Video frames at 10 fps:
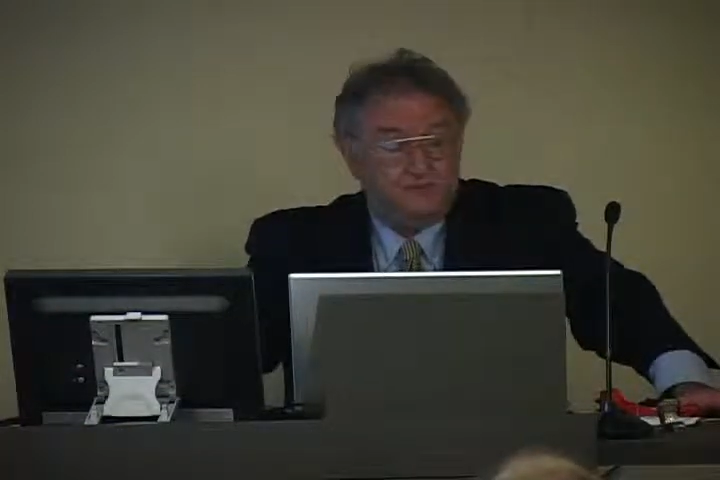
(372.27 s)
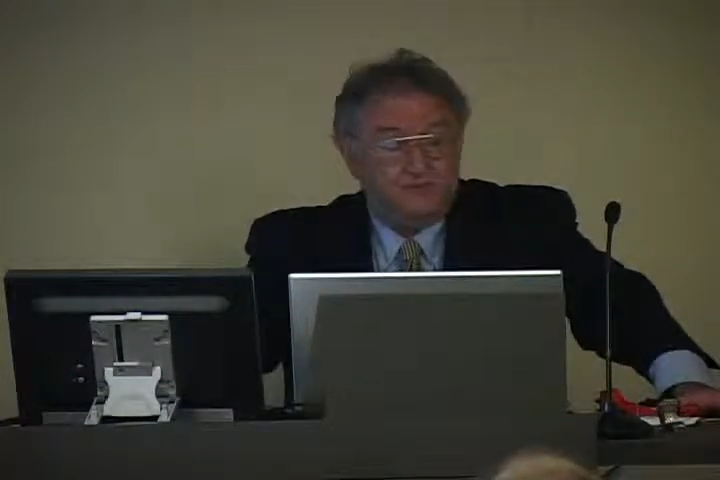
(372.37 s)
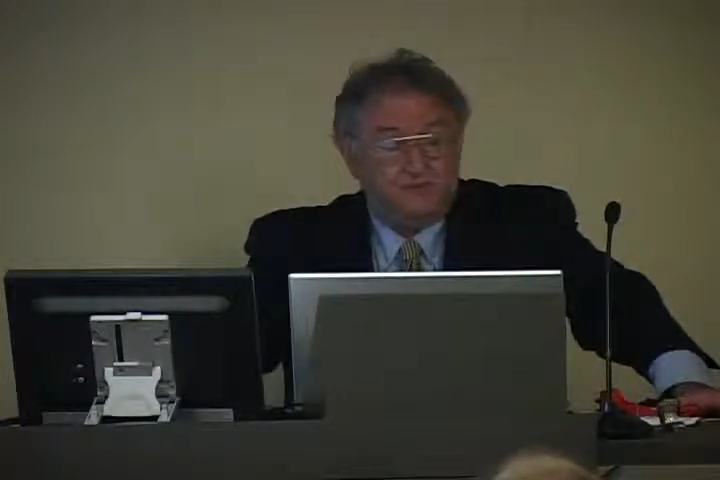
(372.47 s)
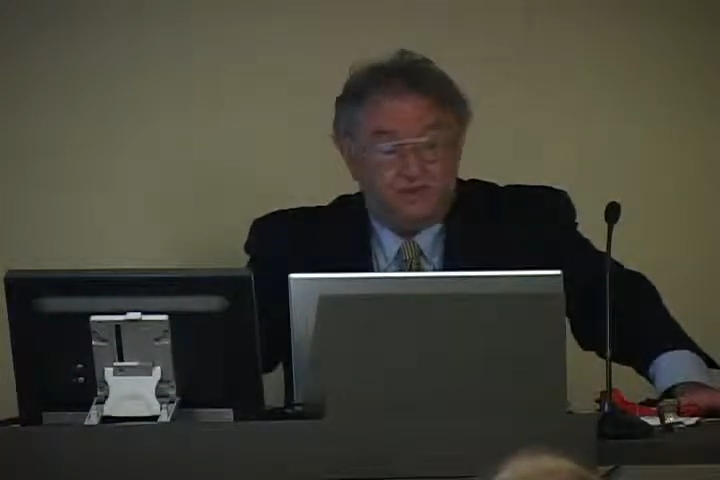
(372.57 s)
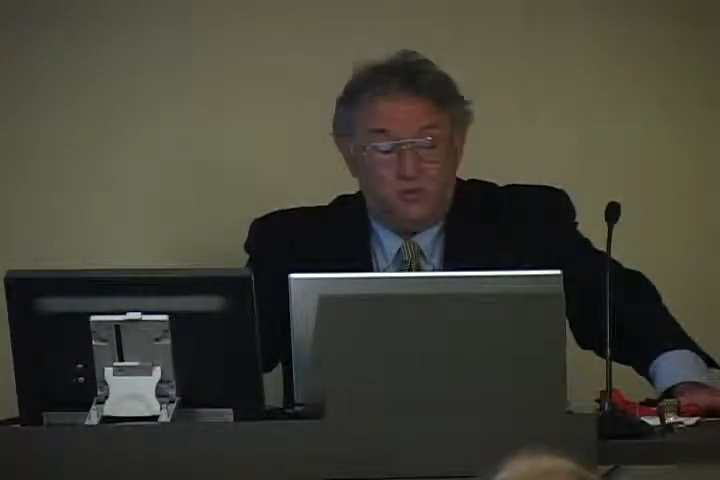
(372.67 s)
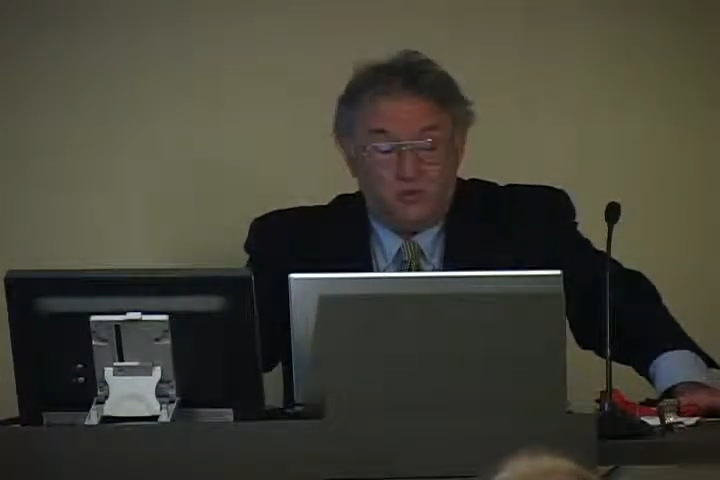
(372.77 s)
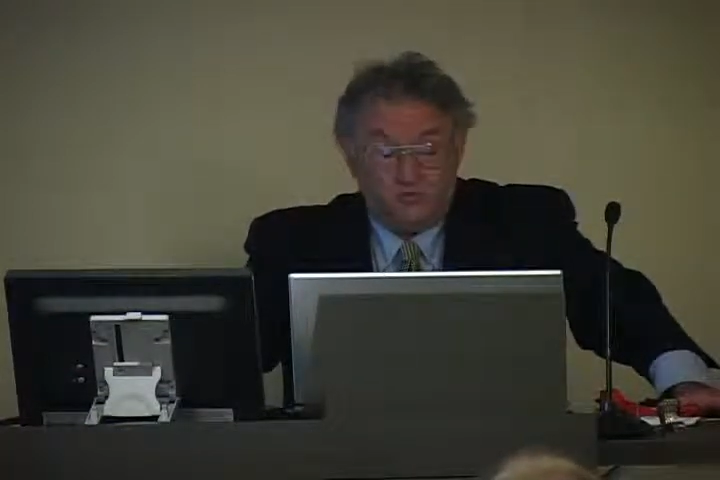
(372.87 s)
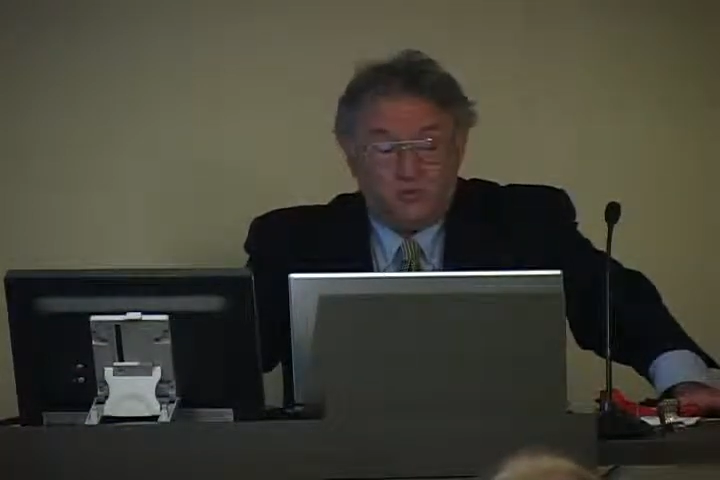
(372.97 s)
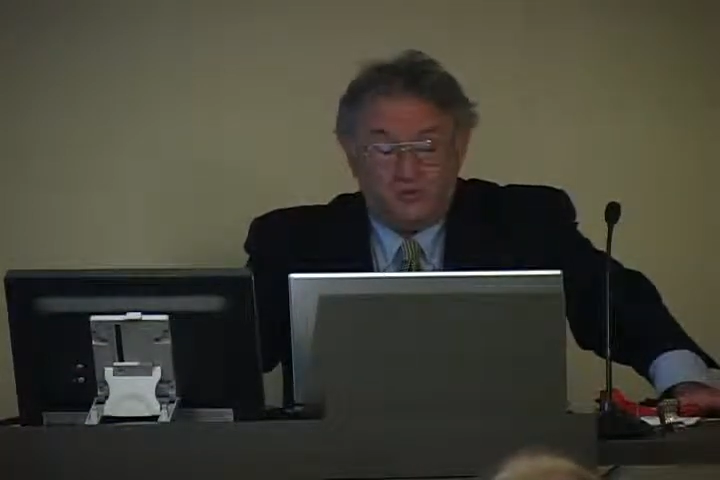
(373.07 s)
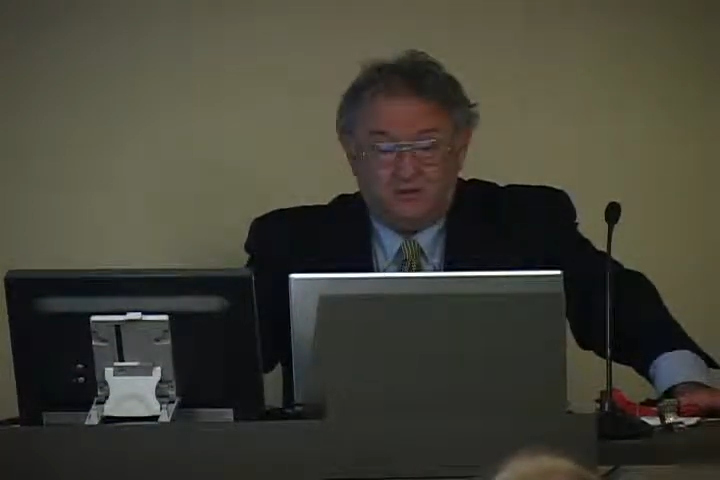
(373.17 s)
along
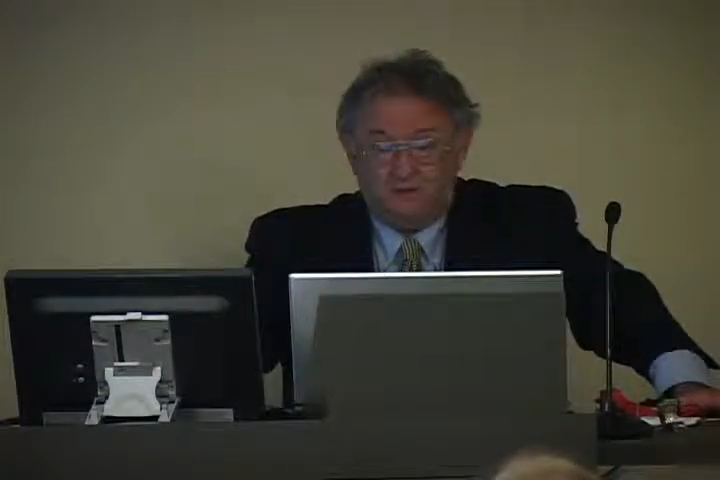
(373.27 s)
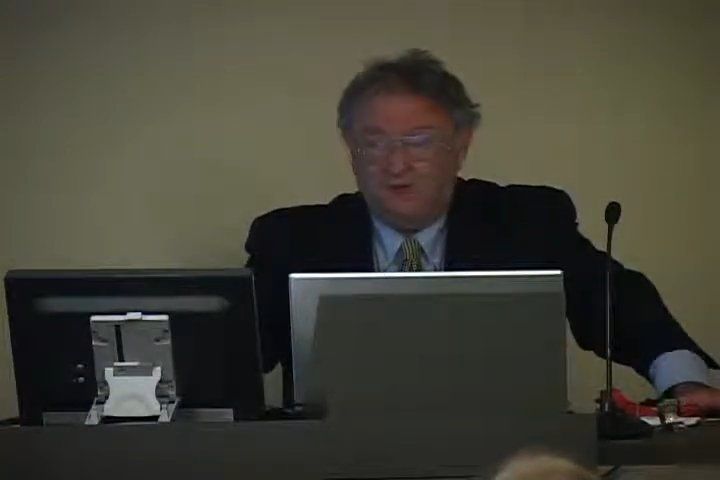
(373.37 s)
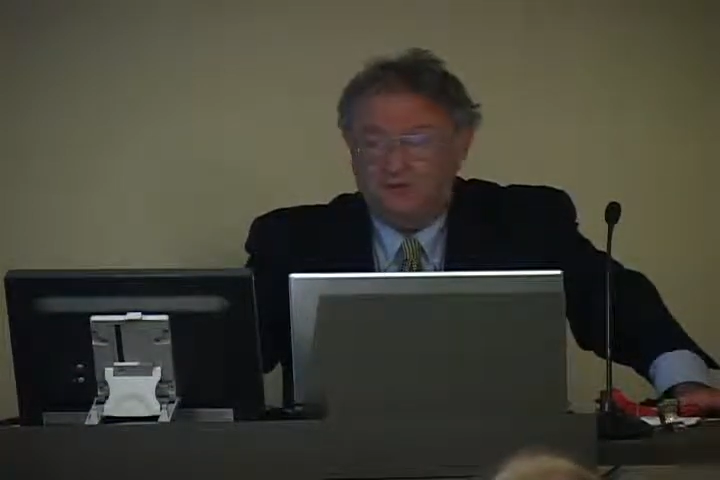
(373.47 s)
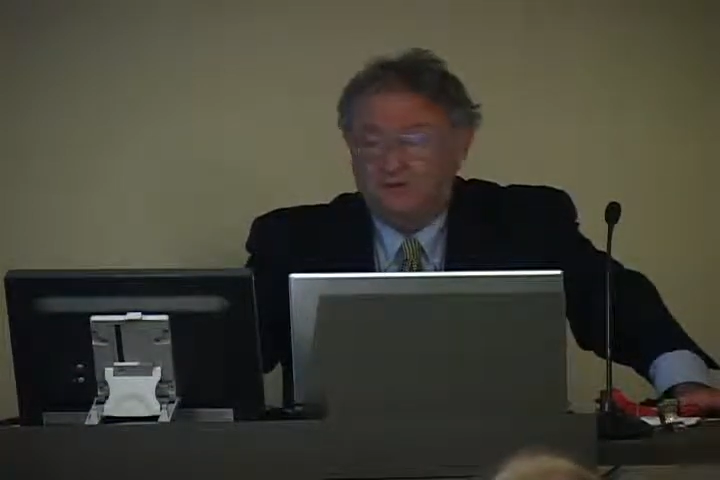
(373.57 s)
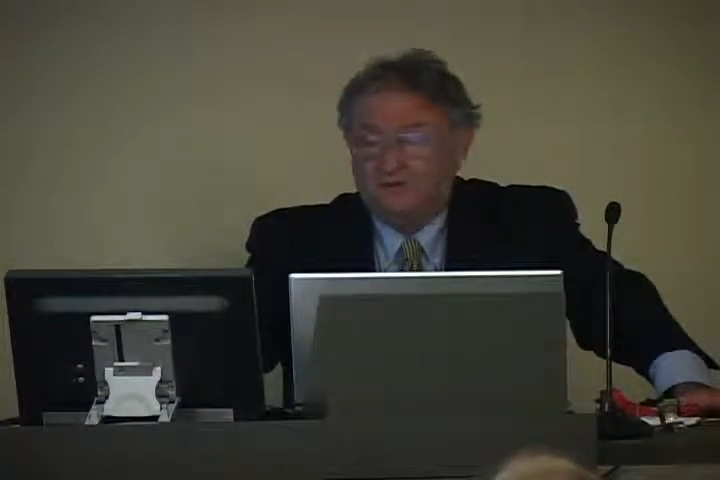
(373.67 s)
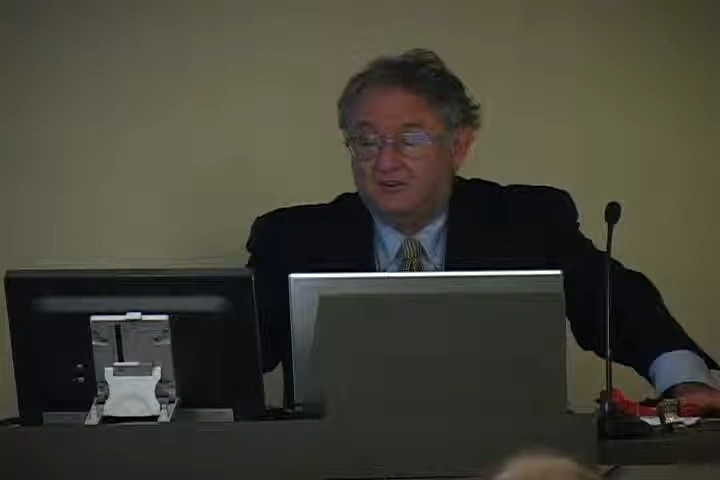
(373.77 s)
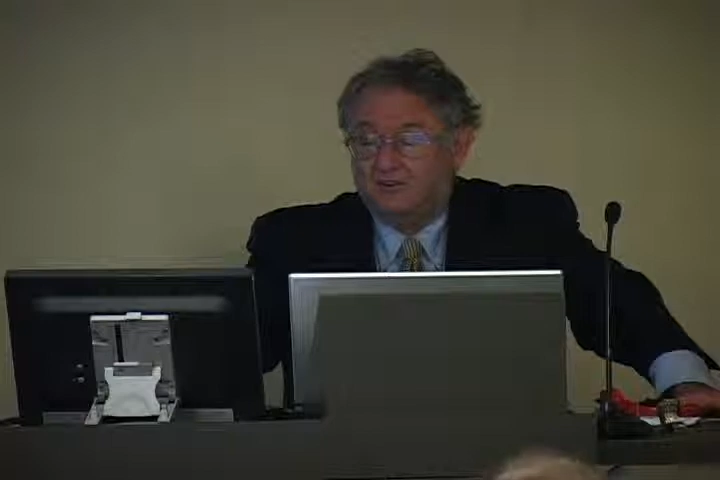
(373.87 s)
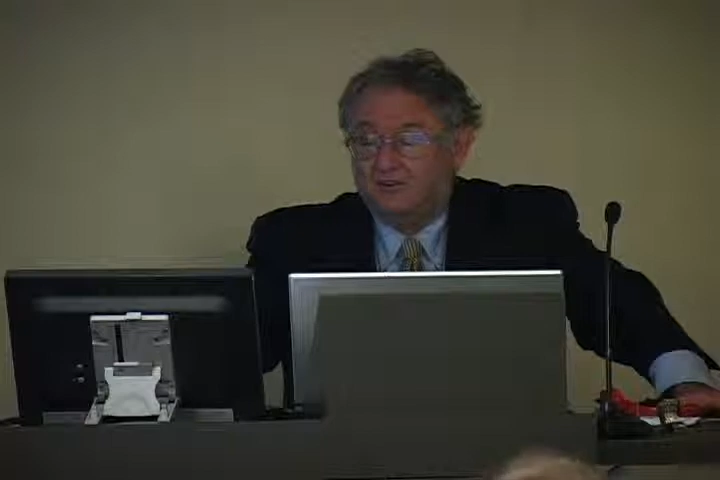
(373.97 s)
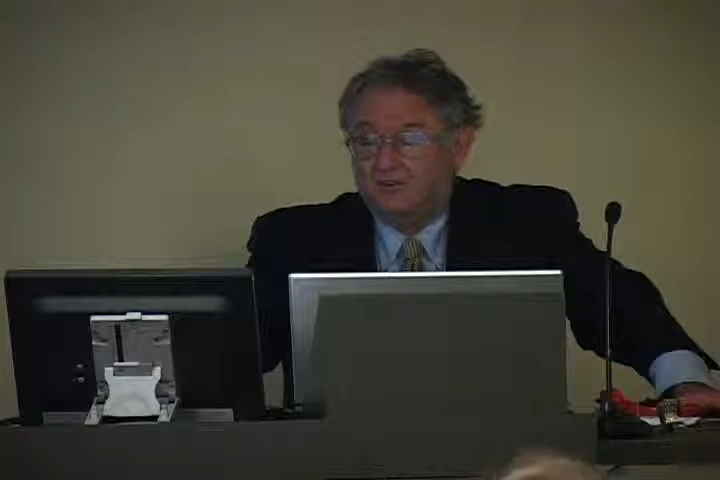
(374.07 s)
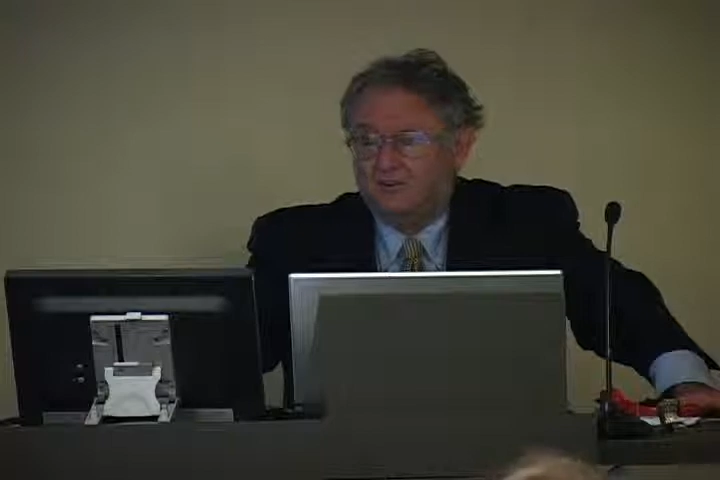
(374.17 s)
with the World Bank, a
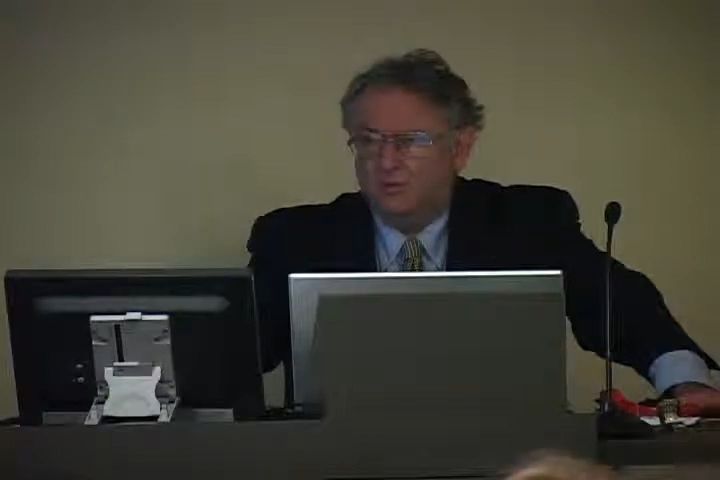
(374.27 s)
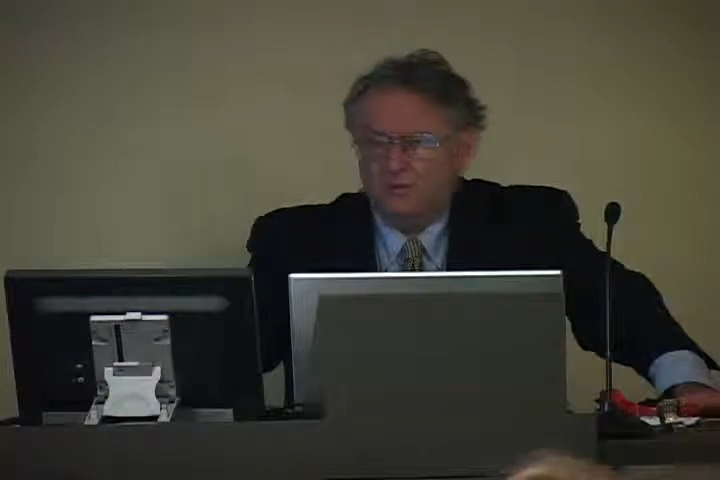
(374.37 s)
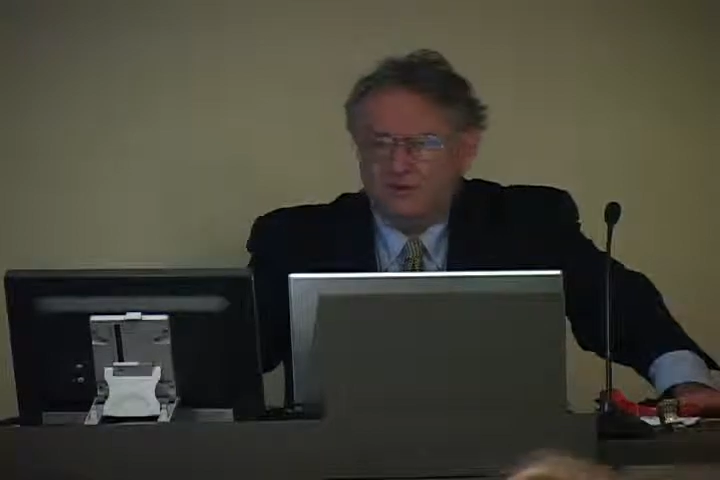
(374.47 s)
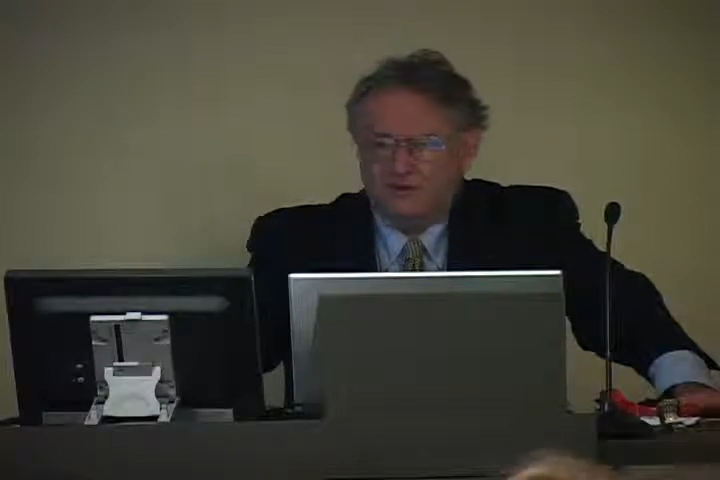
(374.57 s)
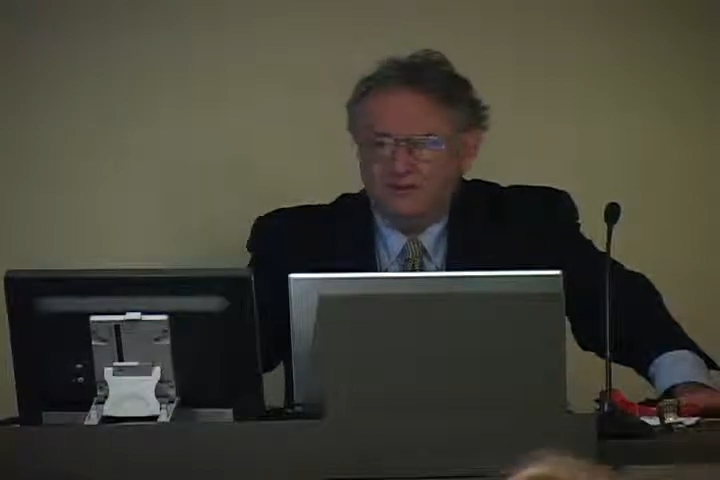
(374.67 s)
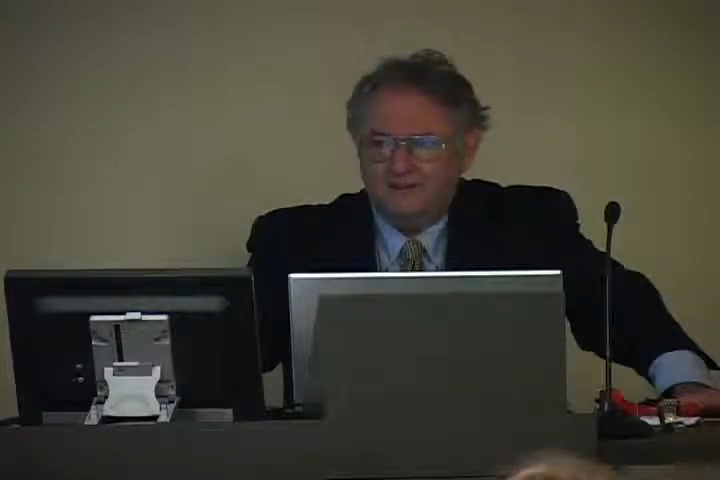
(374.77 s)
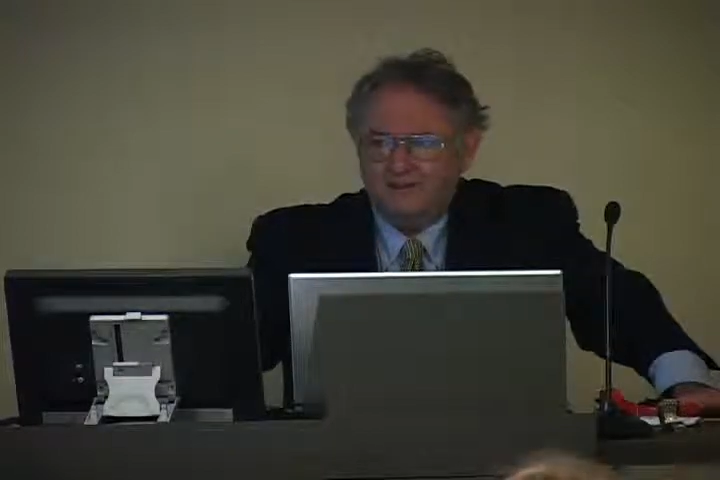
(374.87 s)
colleague at the World Bank,